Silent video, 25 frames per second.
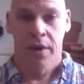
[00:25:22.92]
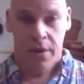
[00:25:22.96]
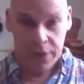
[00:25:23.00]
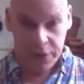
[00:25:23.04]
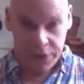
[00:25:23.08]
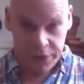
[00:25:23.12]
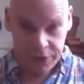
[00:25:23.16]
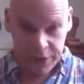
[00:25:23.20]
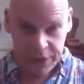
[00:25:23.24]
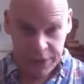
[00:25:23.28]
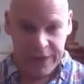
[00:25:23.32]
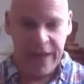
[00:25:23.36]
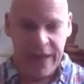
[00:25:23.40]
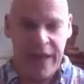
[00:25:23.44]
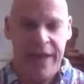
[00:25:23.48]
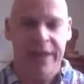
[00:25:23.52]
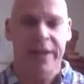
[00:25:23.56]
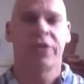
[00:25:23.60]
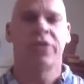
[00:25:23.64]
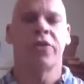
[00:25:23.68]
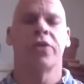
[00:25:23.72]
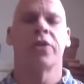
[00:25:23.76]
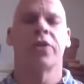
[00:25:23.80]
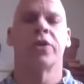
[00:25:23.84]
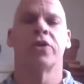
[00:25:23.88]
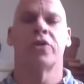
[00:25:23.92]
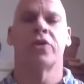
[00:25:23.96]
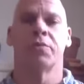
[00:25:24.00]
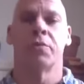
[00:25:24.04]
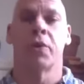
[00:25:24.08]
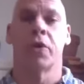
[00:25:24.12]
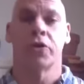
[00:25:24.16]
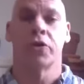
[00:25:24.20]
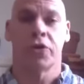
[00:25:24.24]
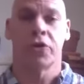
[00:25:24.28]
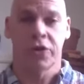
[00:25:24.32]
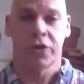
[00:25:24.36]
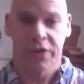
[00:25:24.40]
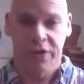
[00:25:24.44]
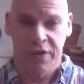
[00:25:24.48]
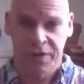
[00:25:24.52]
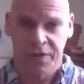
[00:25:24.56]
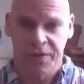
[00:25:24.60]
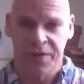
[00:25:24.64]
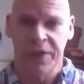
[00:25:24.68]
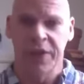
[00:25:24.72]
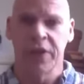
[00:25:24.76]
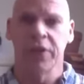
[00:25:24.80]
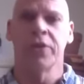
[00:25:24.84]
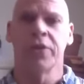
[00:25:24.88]
to get into those emotions, to
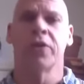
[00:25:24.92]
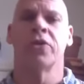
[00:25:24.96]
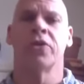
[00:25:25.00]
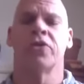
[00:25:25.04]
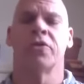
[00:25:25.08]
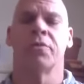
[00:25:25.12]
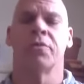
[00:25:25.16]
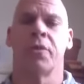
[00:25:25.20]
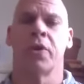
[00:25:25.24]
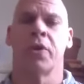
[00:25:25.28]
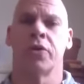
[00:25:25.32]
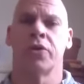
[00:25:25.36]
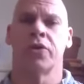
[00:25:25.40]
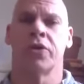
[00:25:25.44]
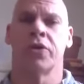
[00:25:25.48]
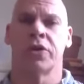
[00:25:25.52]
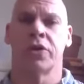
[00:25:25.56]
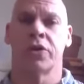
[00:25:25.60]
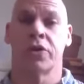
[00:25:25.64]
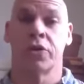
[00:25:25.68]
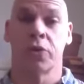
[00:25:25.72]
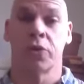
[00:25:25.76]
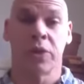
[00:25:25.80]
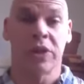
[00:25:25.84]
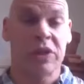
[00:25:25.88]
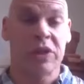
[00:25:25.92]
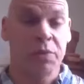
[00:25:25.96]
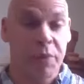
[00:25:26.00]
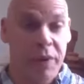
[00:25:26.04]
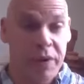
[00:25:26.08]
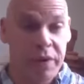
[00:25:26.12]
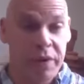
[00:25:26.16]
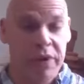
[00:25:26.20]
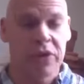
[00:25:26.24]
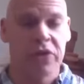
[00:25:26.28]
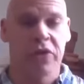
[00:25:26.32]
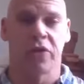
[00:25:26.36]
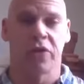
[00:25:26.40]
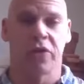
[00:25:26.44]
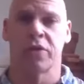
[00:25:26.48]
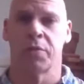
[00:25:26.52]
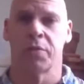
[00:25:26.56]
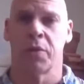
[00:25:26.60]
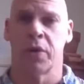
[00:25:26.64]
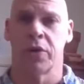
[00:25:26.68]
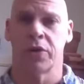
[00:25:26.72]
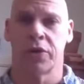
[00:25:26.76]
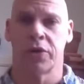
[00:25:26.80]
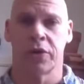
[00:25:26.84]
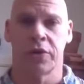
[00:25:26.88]
feel those emotions, to experience those
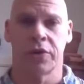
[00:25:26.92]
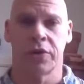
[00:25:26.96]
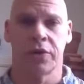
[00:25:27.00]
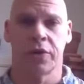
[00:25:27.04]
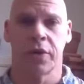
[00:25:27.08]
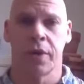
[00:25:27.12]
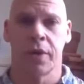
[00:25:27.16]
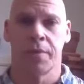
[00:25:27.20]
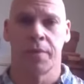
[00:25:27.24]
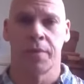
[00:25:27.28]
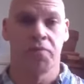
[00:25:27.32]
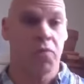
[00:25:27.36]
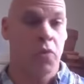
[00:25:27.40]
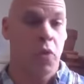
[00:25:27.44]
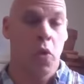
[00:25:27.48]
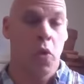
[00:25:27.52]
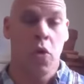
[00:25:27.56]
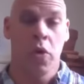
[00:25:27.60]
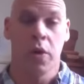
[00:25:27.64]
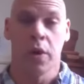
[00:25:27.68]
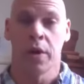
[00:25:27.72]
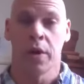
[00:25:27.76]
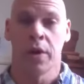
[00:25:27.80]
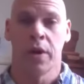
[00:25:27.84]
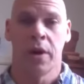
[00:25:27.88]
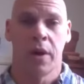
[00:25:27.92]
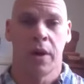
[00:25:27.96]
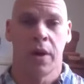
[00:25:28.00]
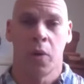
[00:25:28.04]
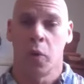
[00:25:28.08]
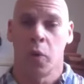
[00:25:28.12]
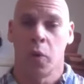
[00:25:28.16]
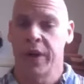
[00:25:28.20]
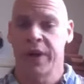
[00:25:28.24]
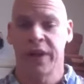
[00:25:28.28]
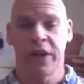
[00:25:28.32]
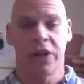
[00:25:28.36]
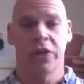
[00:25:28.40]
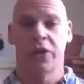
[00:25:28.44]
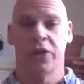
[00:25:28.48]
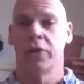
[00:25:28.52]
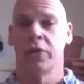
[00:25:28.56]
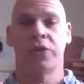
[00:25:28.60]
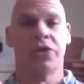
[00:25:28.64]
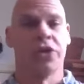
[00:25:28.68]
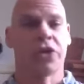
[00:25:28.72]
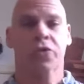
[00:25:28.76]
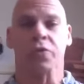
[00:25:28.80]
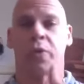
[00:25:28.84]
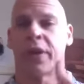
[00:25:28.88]
emotions. Or we can do
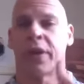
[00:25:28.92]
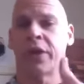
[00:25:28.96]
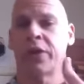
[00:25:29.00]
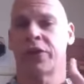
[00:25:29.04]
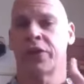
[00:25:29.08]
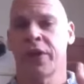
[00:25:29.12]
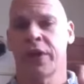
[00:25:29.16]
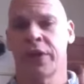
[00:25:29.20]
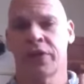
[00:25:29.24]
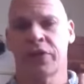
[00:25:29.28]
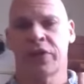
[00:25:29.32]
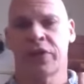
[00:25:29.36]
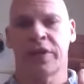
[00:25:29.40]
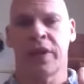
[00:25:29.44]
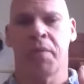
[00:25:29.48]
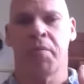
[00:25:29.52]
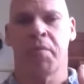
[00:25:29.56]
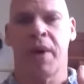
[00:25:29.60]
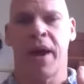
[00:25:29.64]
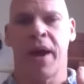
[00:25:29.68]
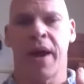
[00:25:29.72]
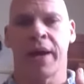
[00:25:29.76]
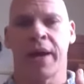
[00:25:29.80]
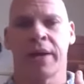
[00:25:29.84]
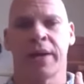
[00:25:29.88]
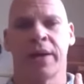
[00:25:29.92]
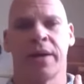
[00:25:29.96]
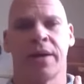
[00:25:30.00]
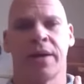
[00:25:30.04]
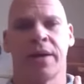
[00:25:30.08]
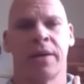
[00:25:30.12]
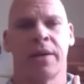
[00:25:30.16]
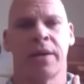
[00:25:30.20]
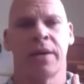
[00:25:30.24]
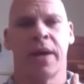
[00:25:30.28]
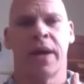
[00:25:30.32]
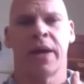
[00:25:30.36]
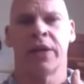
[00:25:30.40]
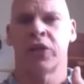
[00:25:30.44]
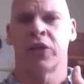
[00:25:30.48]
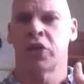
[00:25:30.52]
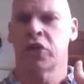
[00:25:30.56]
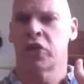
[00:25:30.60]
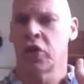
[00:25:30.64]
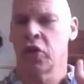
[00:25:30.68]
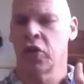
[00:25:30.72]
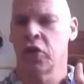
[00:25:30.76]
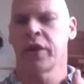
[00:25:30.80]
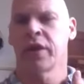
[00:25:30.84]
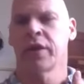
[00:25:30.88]
just what I said, step back and just
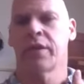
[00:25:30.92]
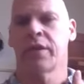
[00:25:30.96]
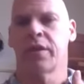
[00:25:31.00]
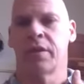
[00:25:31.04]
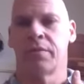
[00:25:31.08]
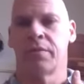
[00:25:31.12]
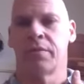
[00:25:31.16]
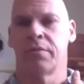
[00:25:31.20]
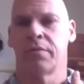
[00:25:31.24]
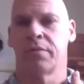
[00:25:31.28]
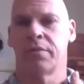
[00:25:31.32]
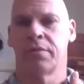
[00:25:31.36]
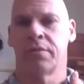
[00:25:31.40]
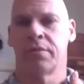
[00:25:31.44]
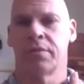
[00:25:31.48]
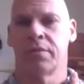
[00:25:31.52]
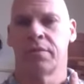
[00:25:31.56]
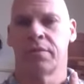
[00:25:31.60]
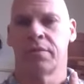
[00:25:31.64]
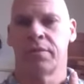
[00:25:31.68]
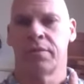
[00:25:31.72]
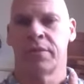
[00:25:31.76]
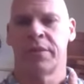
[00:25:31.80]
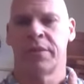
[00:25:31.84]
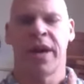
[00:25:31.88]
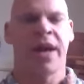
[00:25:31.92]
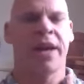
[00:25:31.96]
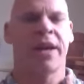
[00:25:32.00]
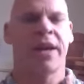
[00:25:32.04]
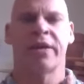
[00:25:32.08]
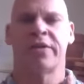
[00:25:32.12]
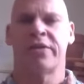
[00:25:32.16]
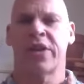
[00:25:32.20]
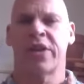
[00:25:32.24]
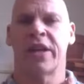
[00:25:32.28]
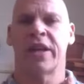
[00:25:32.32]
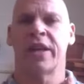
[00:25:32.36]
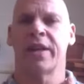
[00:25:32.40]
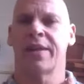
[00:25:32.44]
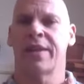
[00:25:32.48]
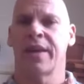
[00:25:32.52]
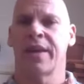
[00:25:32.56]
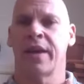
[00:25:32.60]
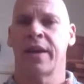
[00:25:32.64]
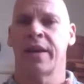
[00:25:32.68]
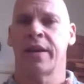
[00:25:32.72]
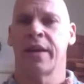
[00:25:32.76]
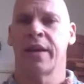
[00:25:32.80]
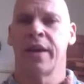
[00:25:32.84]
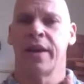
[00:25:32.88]
look at them. Not as
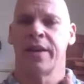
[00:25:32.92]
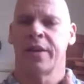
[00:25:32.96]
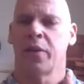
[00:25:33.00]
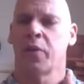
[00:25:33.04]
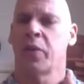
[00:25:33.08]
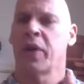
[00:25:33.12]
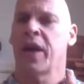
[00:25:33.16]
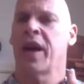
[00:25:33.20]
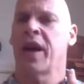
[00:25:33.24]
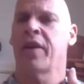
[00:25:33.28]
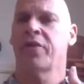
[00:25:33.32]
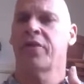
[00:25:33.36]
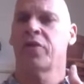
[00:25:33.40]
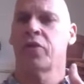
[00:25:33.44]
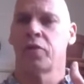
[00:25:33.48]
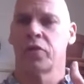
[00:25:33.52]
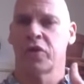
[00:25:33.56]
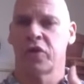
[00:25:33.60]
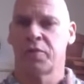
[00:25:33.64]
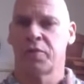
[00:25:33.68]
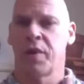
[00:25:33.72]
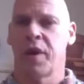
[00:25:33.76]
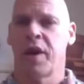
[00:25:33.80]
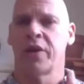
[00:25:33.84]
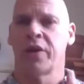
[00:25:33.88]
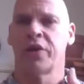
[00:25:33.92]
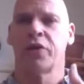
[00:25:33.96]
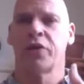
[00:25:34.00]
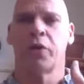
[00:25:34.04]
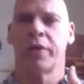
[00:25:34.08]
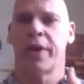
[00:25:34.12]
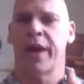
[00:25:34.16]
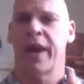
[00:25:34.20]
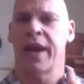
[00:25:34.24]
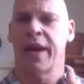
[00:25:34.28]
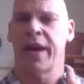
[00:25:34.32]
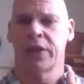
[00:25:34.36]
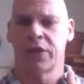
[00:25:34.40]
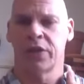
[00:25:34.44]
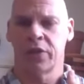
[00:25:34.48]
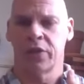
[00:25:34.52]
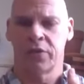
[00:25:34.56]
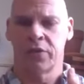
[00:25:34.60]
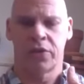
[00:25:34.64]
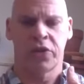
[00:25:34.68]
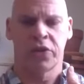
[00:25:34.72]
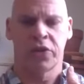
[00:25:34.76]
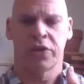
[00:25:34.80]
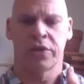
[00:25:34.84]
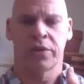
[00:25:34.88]
anything that we have to respond to or react
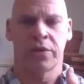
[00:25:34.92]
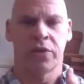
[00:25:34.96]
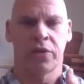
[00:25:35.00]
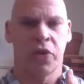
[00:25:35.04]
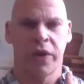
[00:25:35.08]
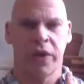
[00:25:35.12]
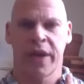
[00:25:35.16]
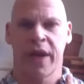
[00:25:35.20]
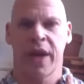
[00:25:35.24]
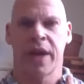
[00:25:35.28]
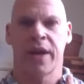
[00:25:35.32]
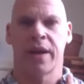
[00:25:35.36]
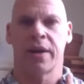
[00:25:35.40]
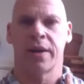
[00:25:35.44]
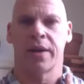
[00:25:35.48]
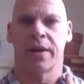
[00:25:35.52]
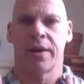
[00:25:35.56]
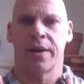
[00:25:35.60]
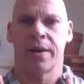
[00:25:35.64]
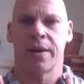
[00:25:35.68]
to, just look at it.